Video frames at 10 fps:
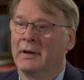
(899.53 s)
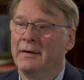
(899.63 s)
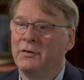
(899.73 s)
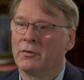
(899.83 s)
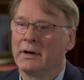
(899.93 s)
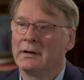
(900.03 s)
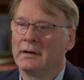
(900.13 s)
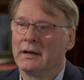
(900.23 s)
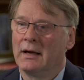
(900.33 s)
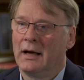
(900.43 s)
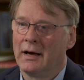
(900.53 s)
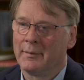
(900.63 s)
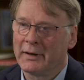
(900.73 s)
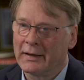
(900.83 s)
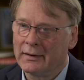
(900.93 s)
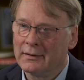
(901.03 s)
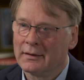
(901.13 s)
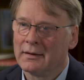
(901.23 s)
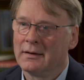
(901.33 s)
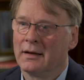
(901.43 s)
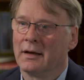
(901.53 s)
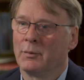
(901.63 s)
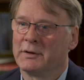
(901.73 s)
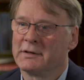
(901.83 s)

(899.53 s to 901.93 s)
If you're in harmony with